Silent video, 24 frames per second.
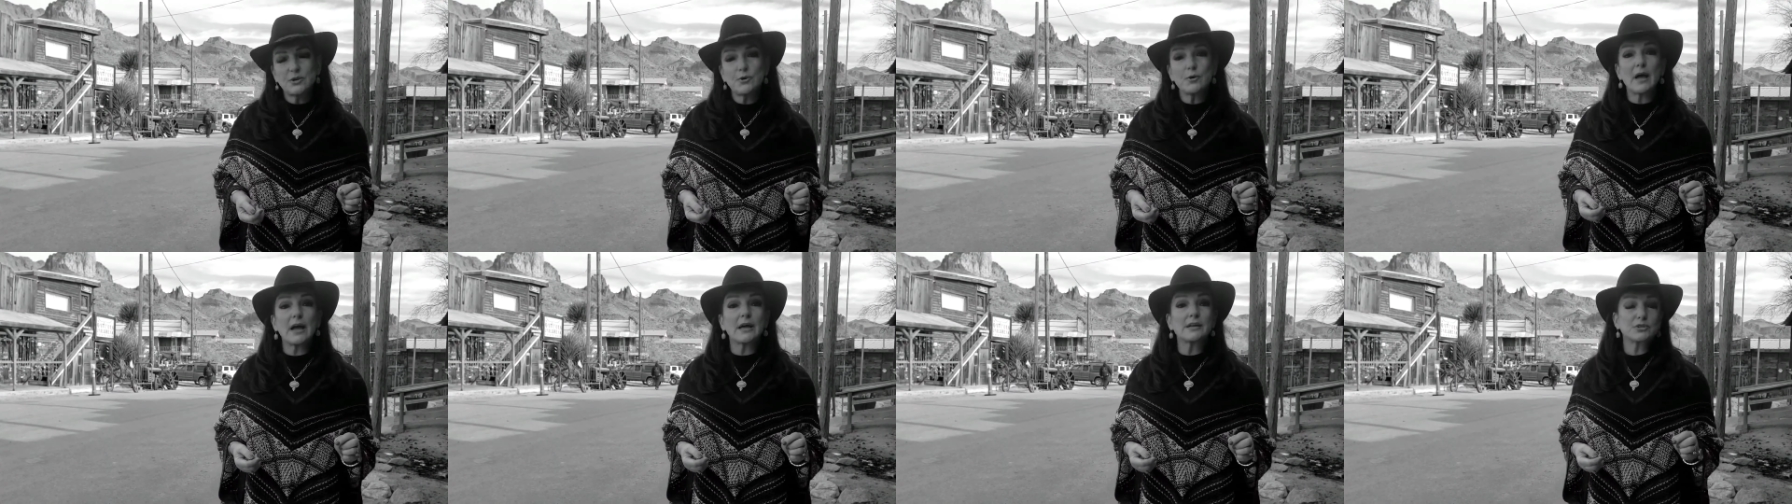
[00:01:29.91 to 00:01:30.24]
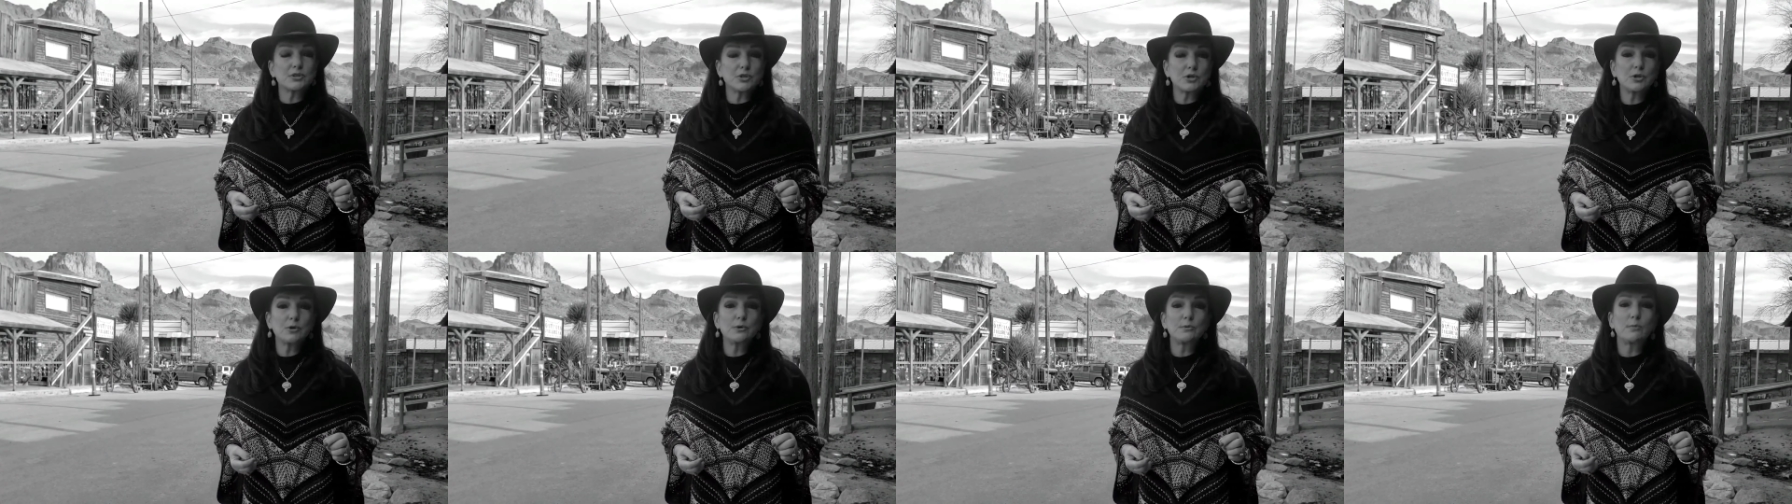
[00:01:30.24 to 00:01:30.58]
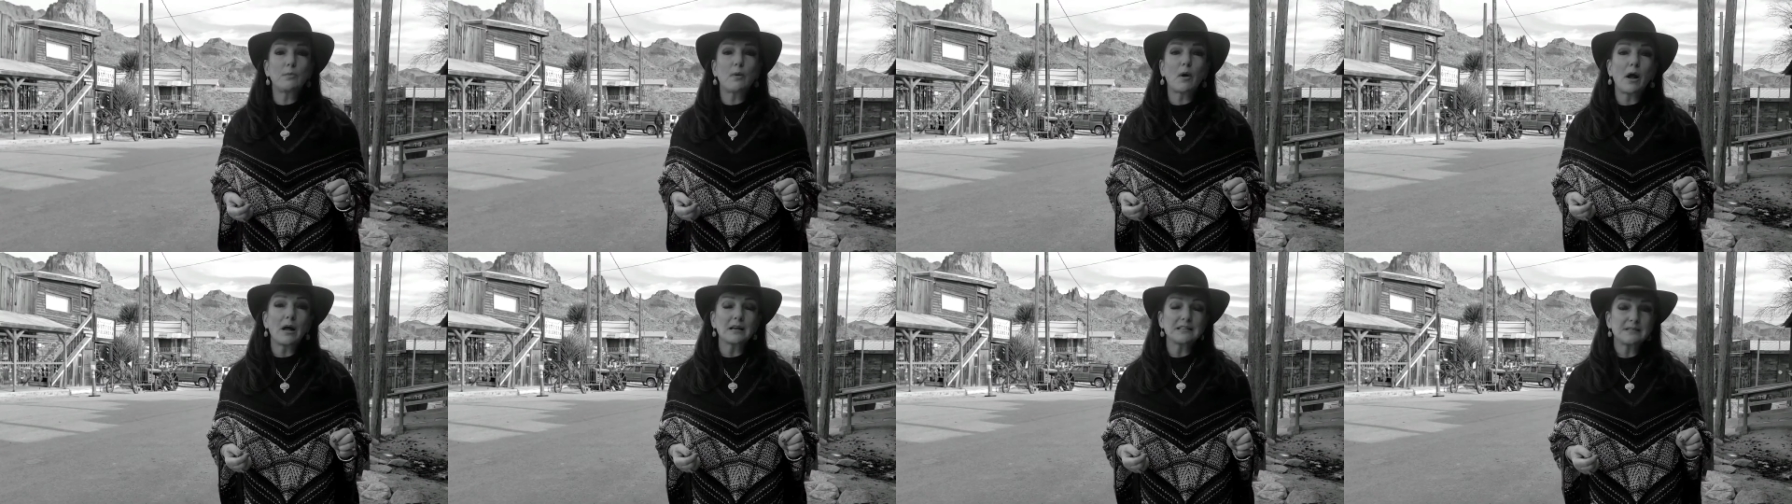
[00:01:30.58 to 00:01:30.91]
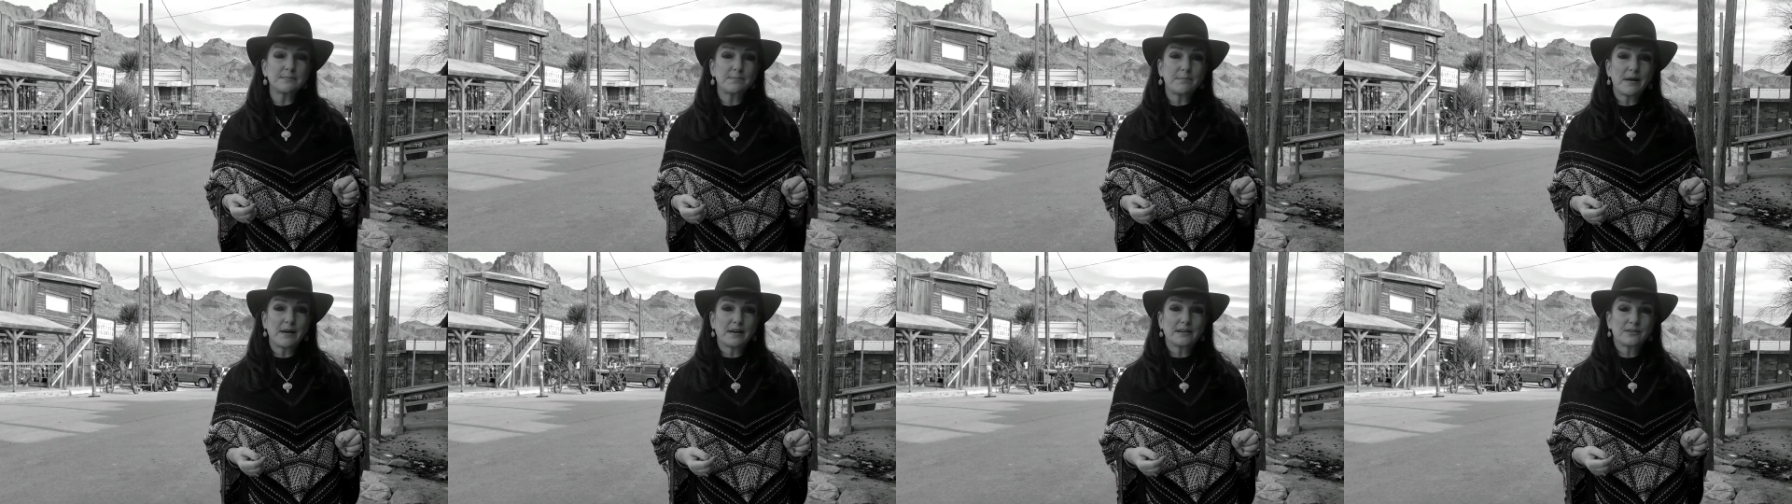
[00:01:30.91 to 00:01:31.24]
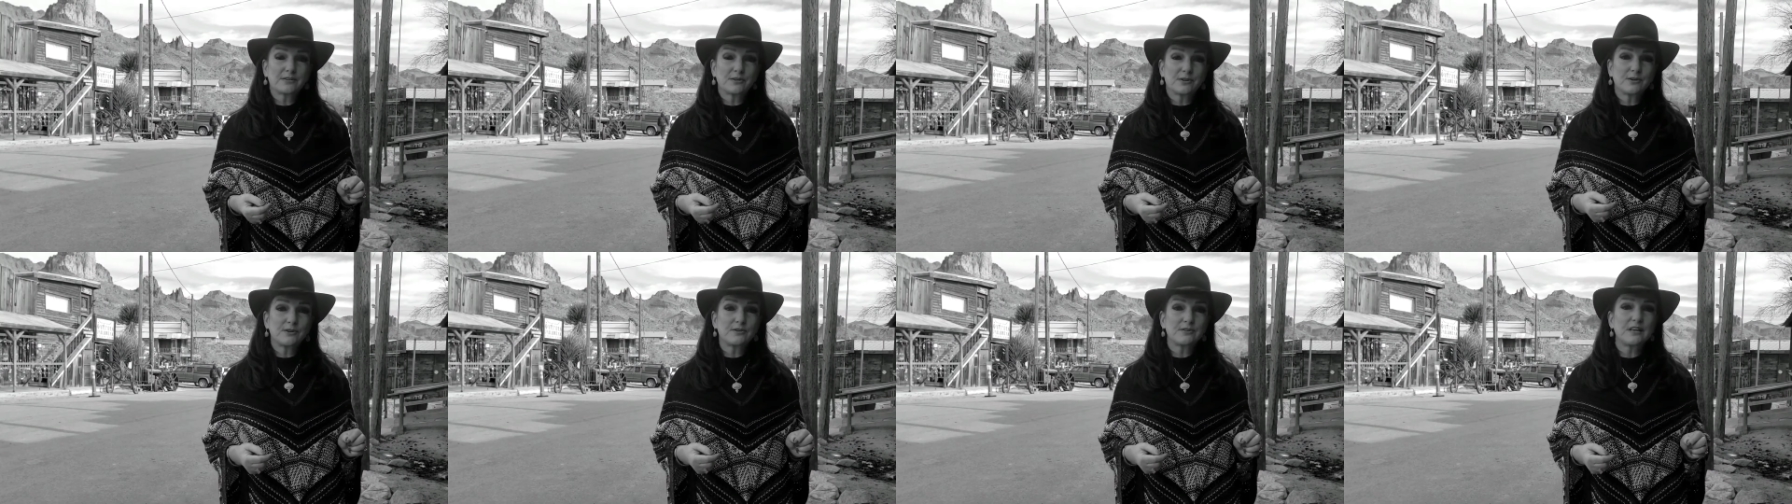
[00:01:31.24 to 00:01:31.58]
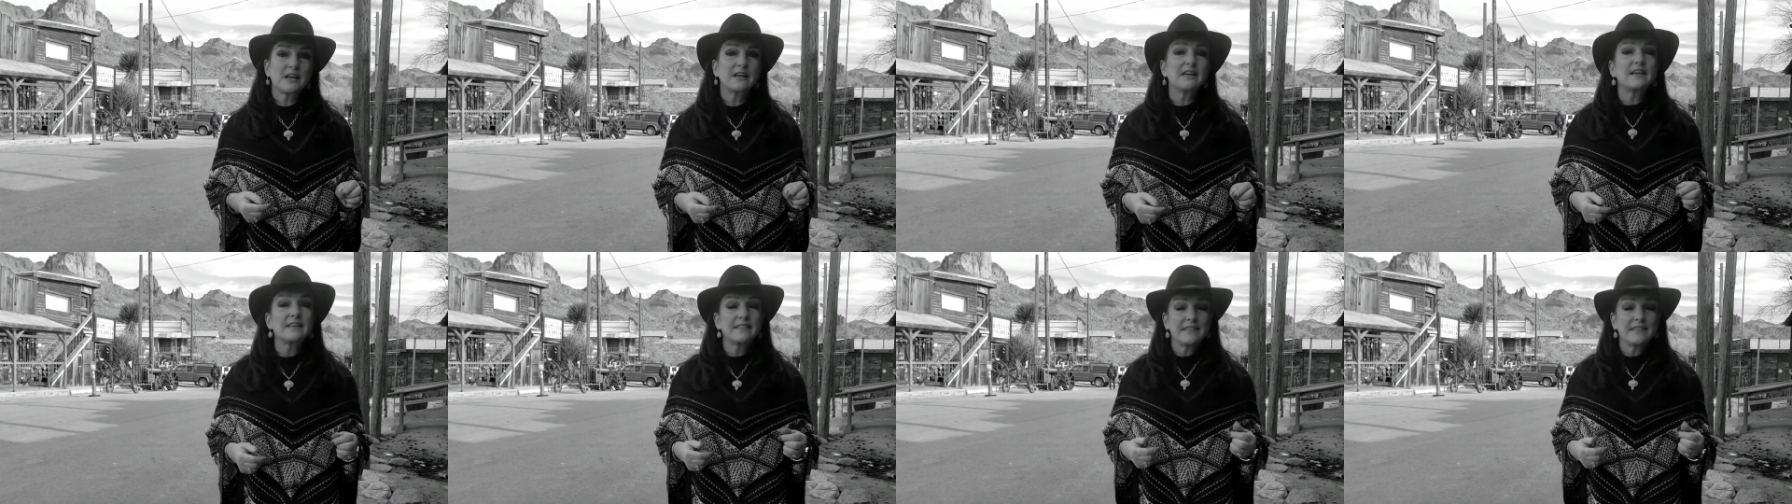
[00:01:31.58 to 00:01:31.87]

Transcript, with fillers: you had two prospectors.